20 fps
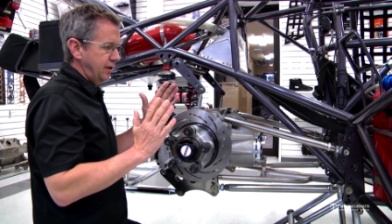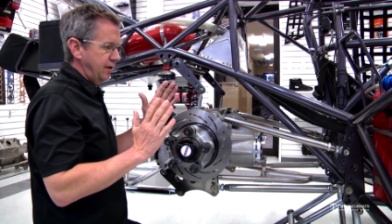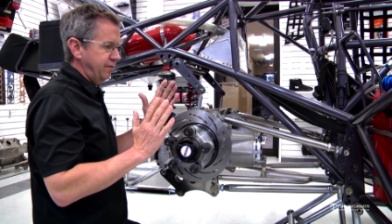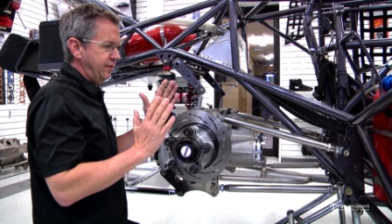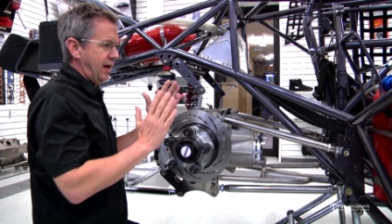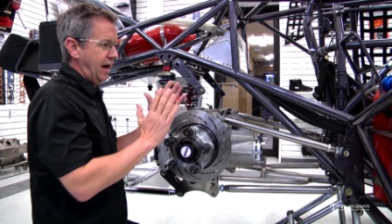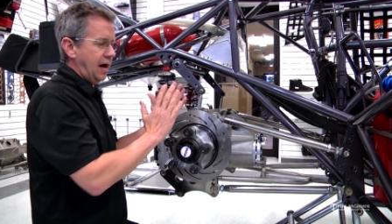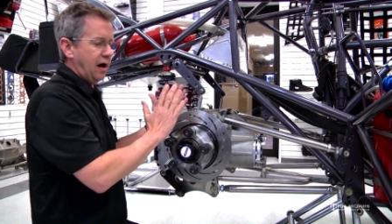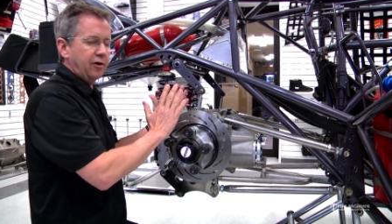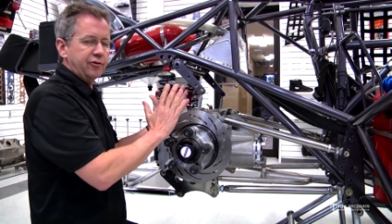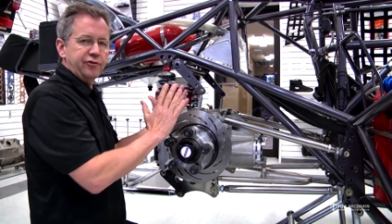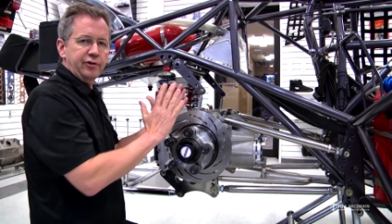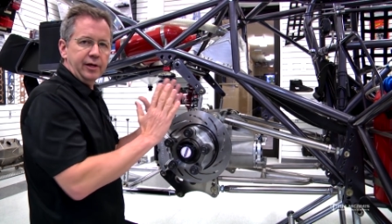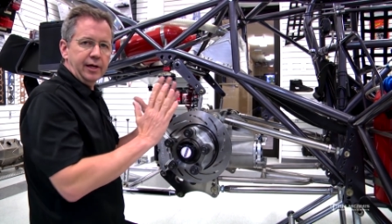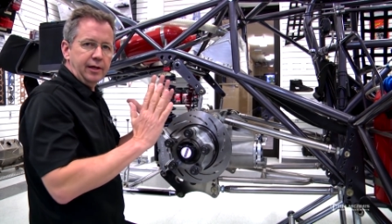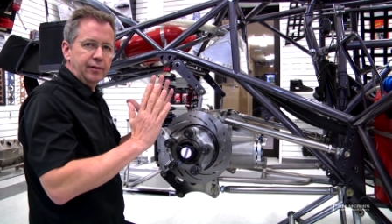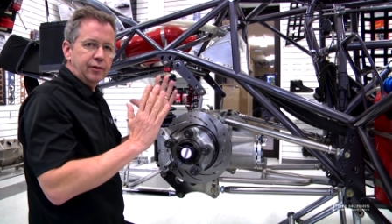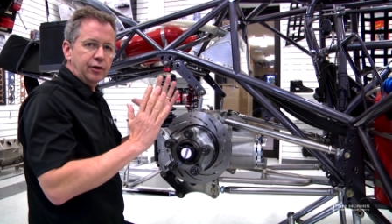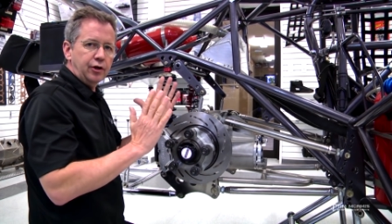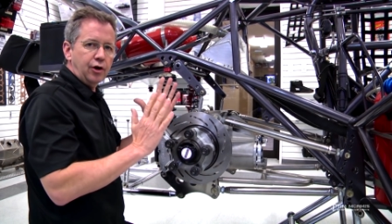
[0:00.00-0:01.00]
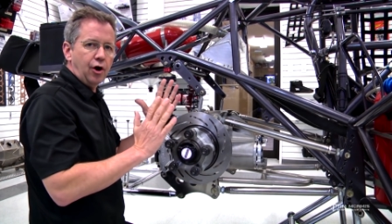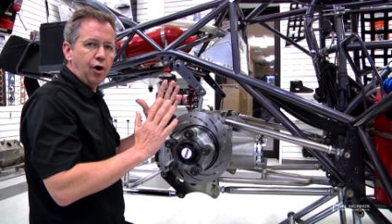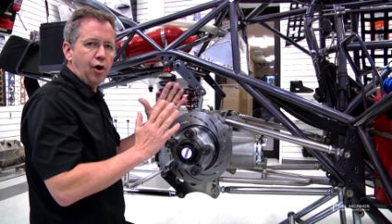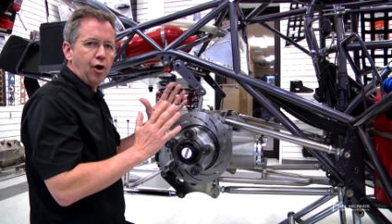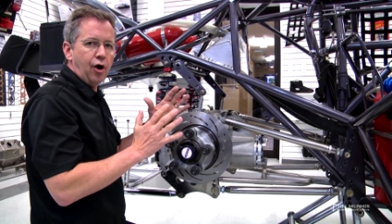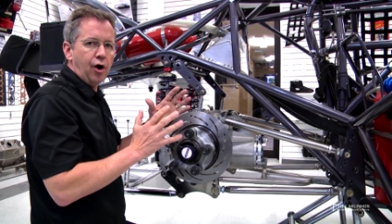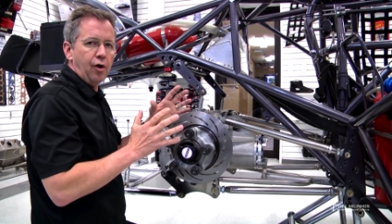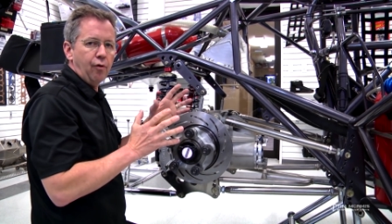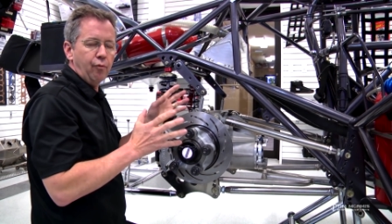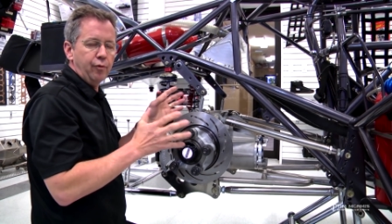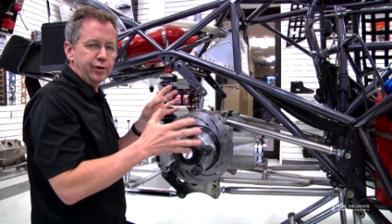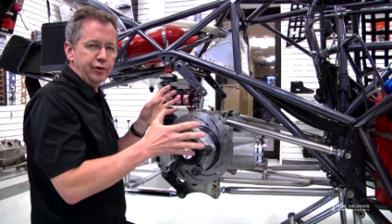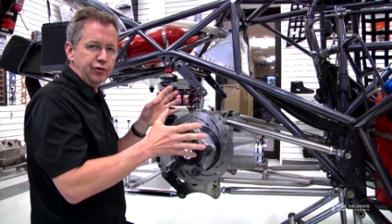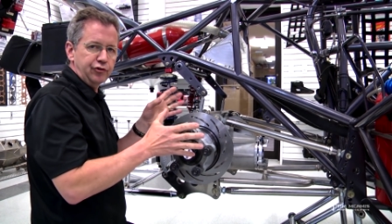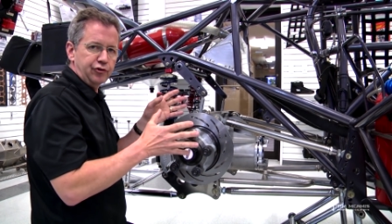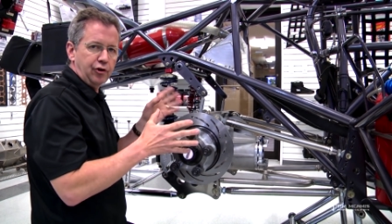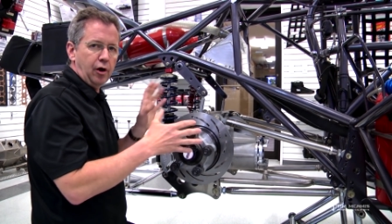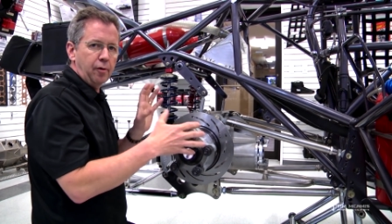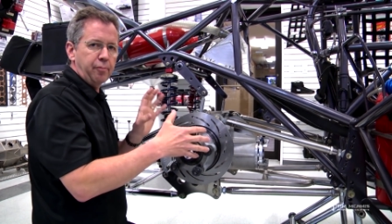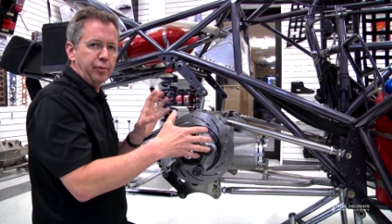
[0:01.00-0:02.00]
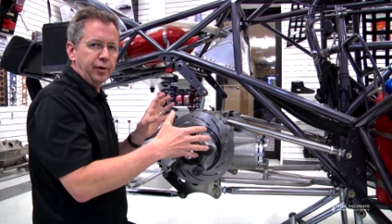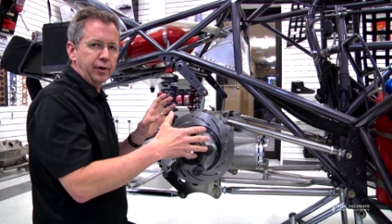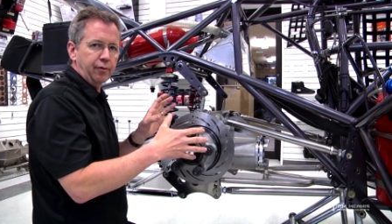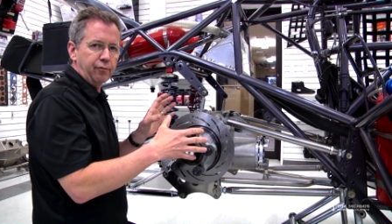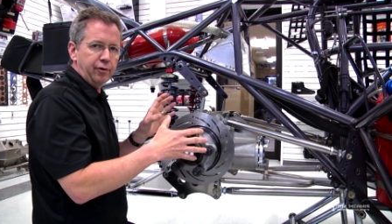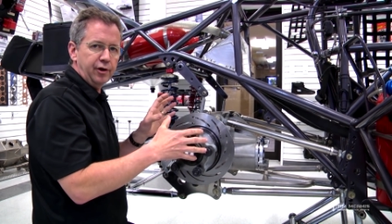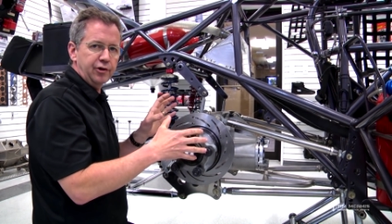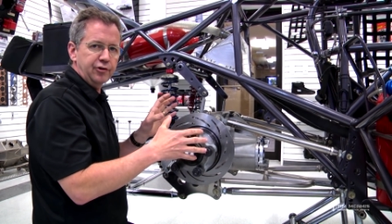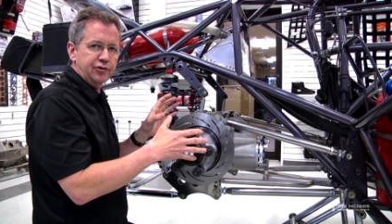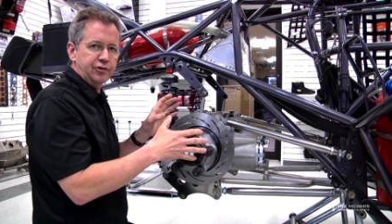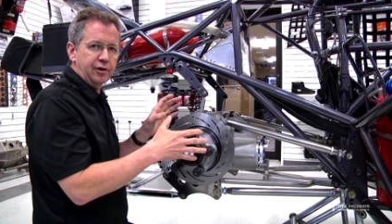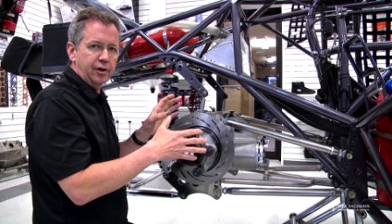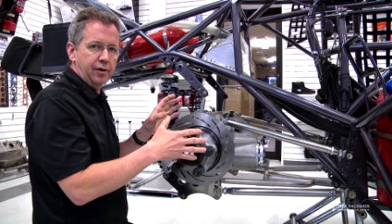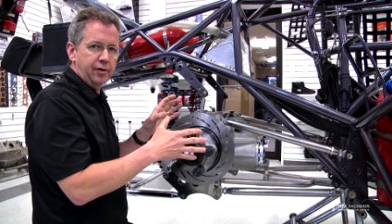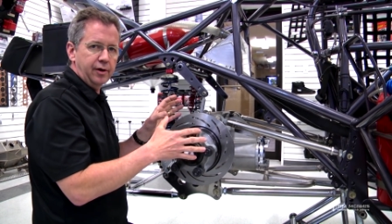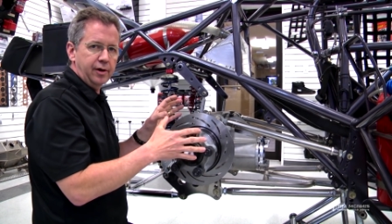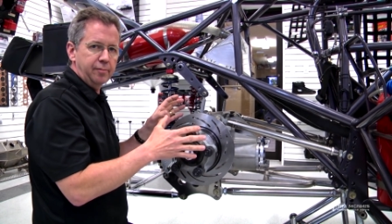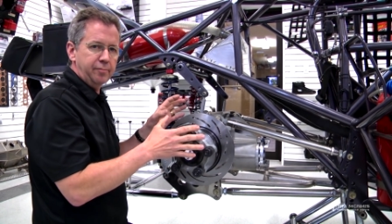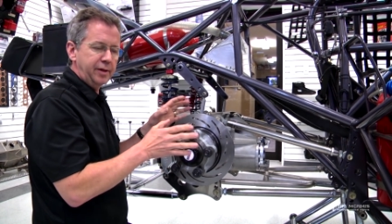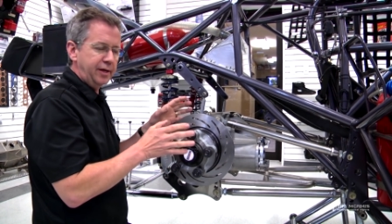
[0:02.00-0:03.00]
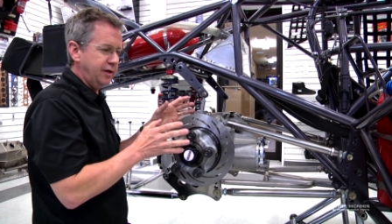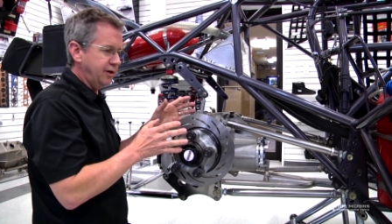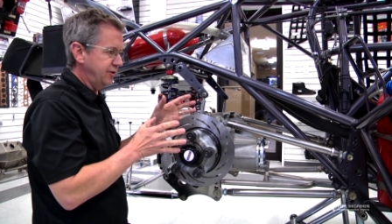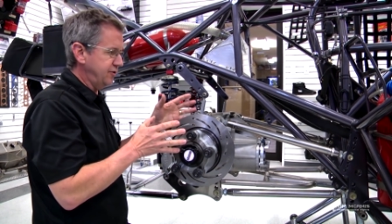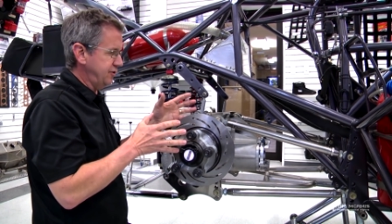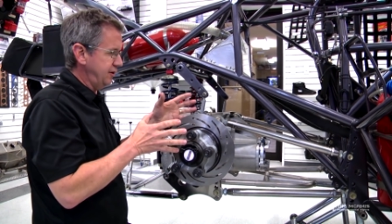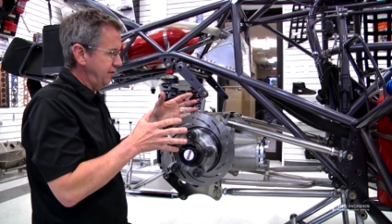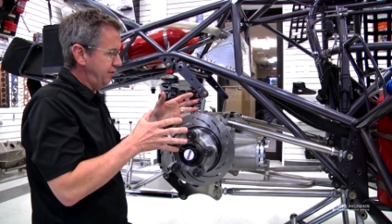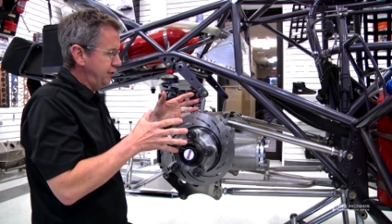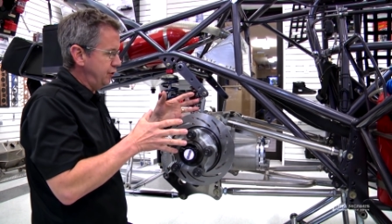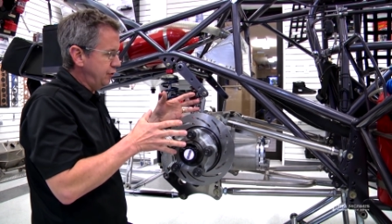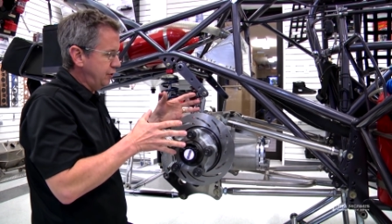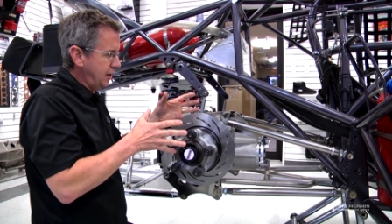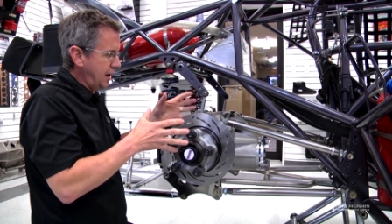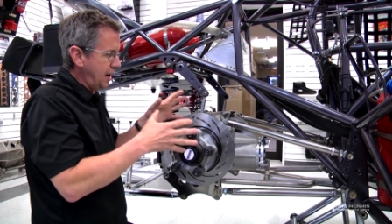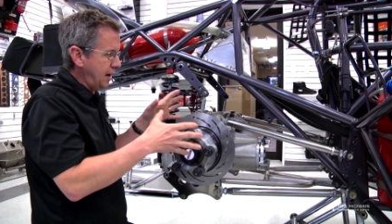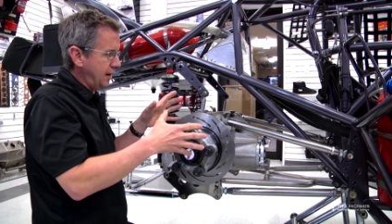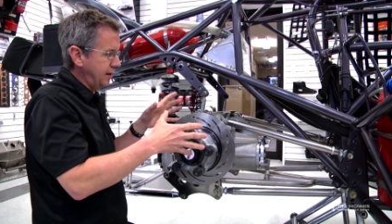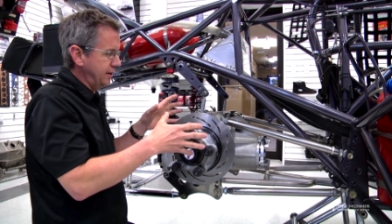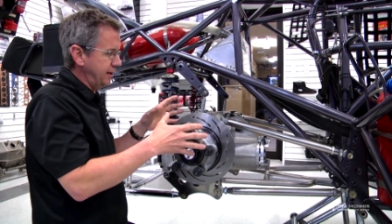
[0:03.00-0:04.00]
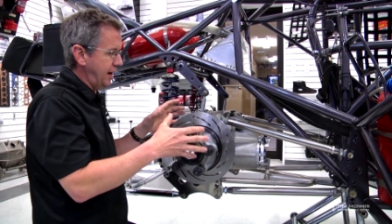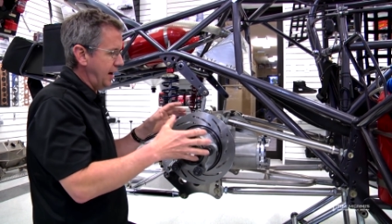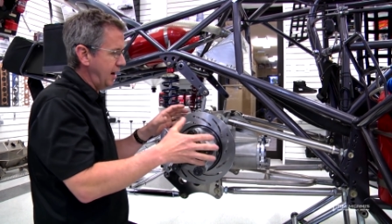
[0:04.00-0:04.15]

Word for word: of the housing in the car when you start putting rear steer in because if you cock the